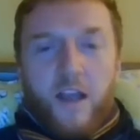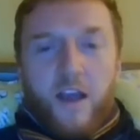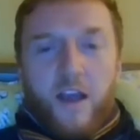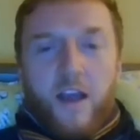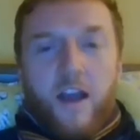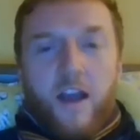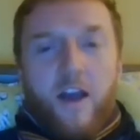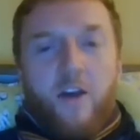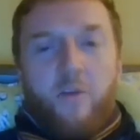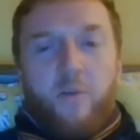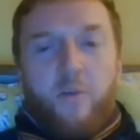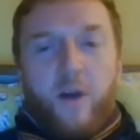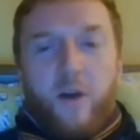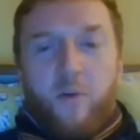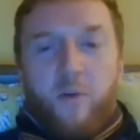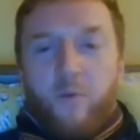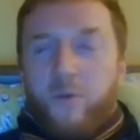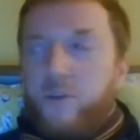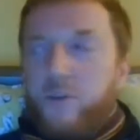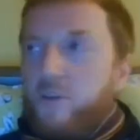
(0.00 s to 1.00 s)
How
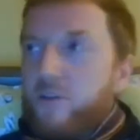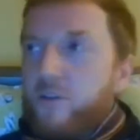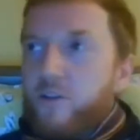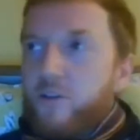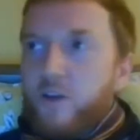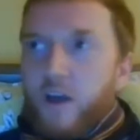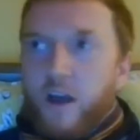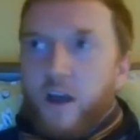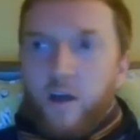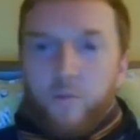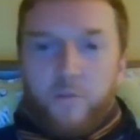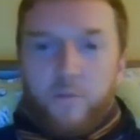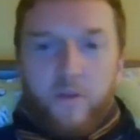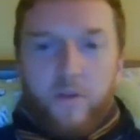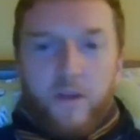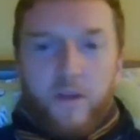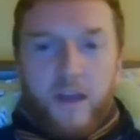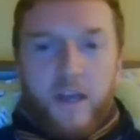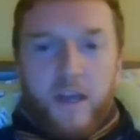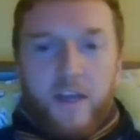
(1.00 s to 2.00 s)
about when you look up
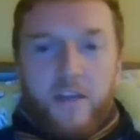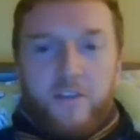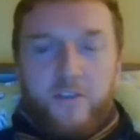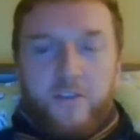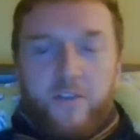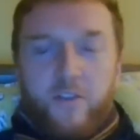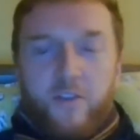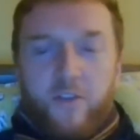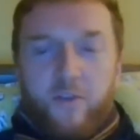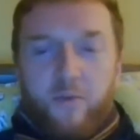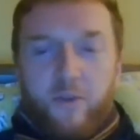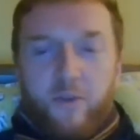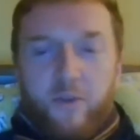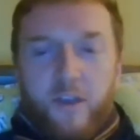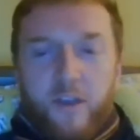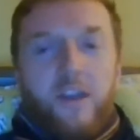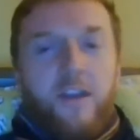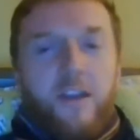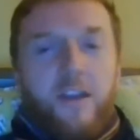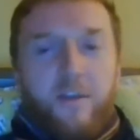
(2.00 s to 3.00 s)
age 3?